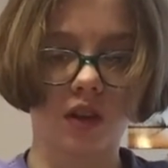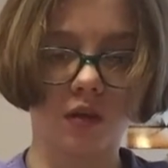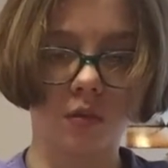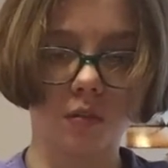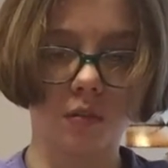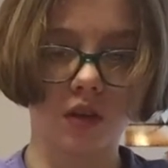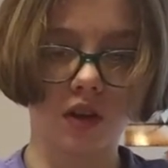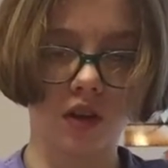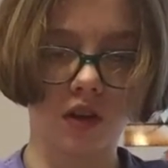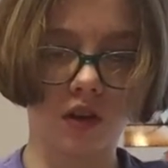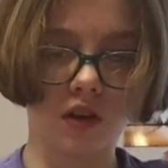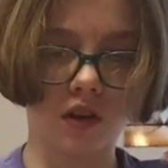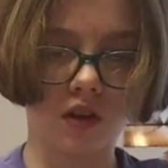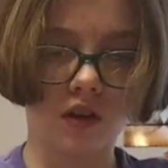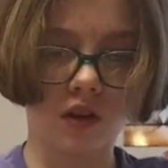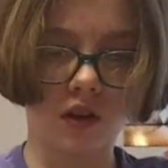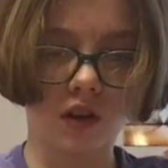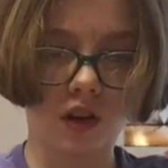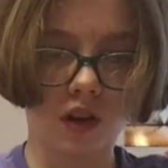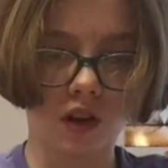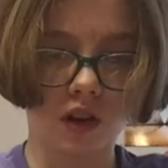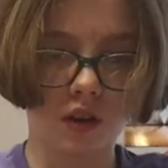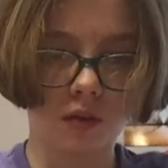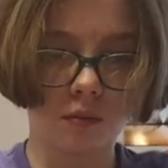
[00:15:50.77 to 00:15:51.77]
put it
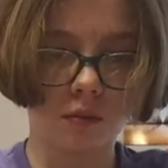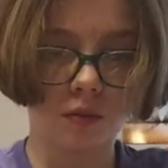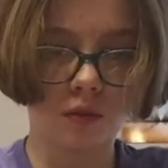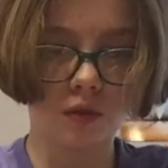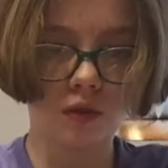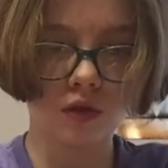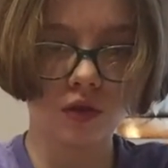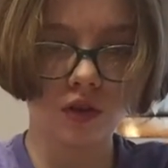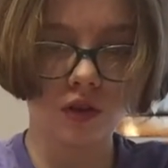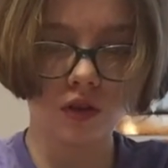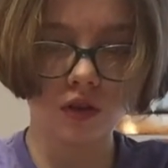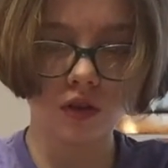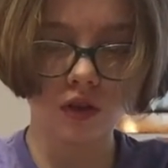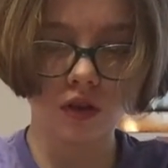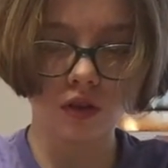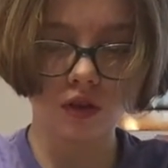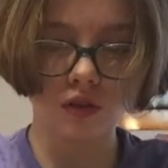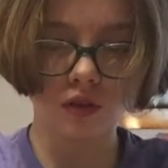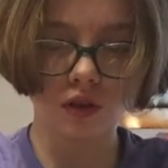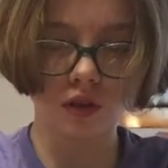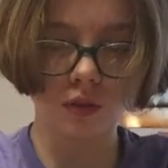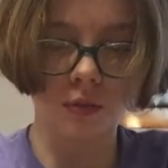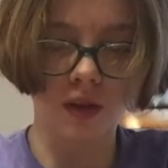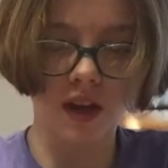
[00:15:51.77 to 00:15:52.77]
across both of
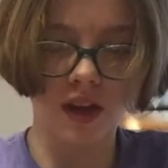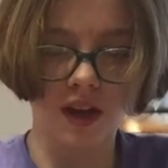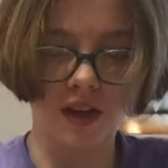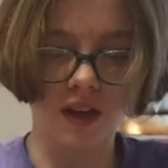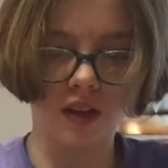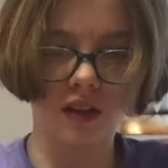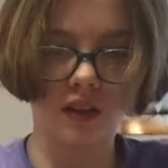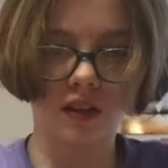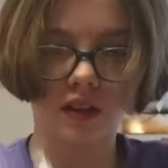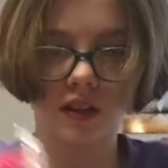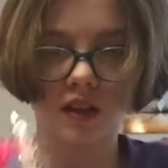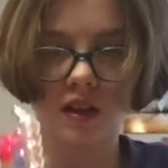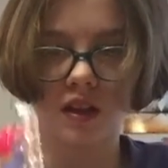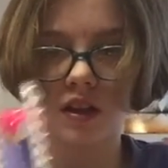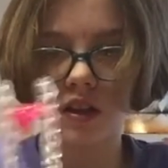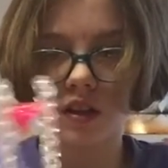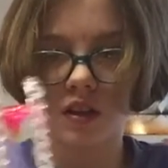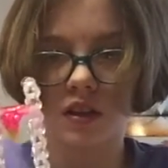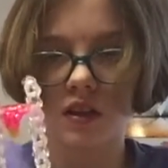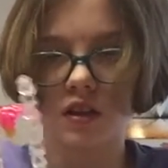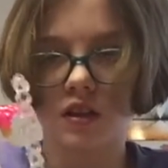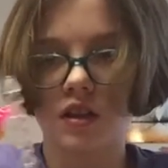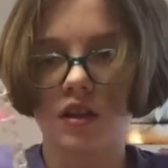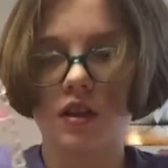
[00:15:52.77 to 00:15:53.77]
those pegs.
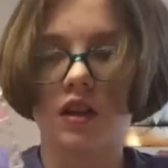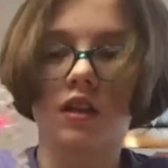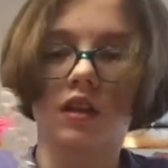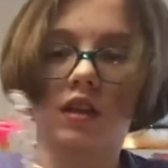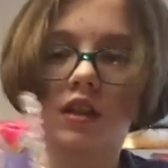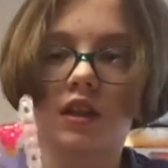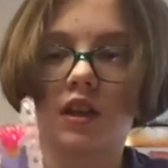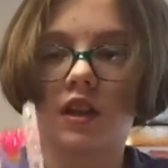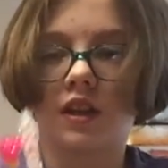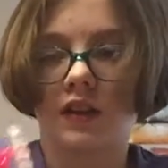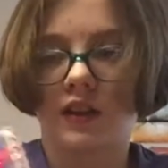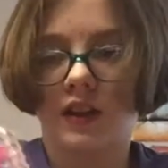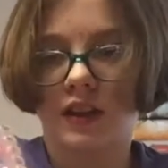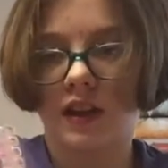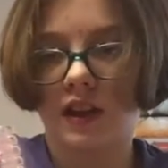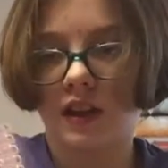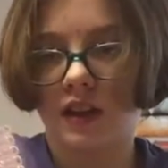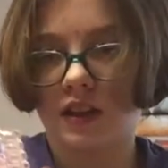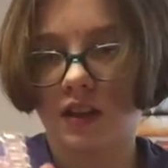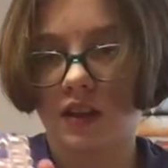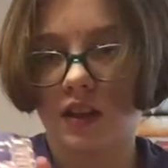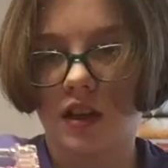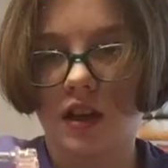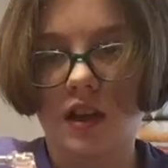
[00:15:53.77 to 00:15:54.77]
Sorry
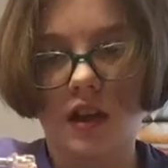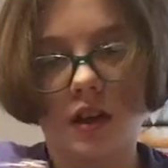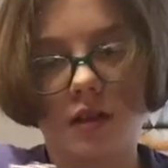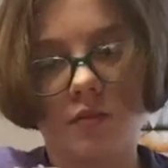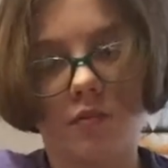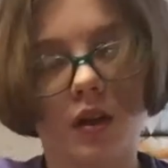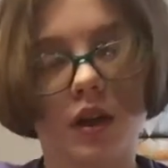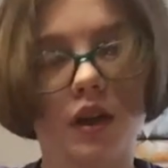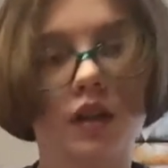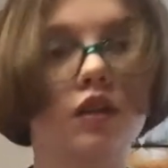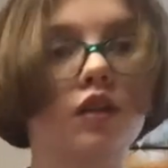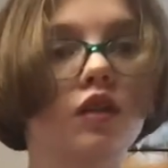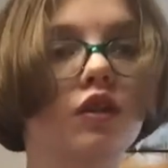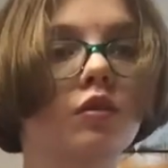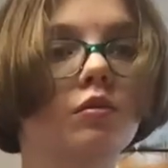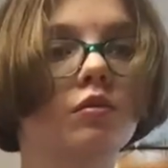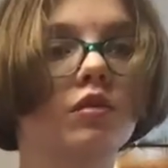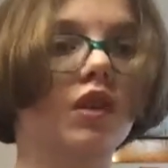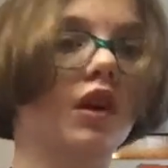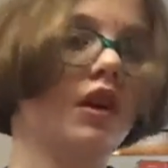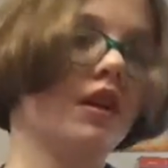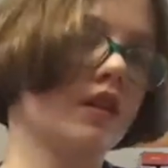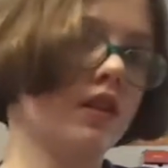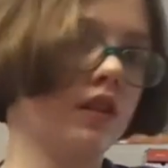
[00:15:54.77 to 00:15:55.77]
guys, my looms
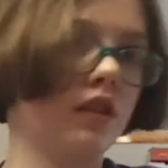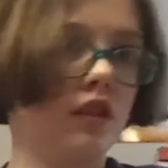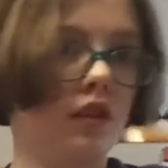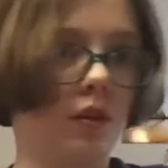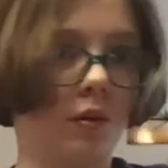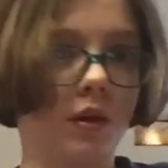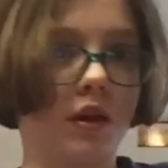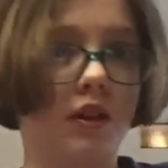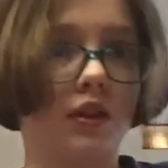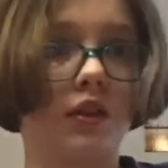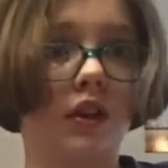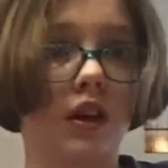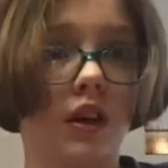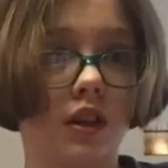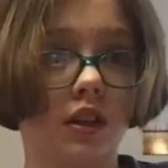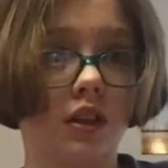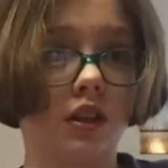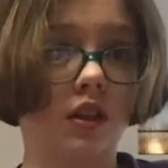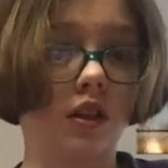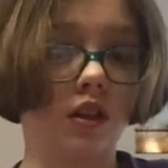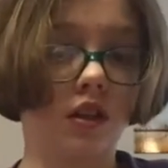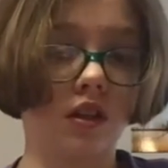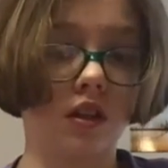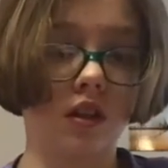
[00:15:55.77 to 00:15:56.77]
are a little bit
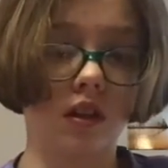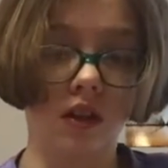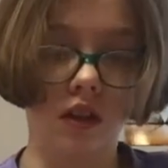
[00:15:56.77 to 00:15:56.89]
rusty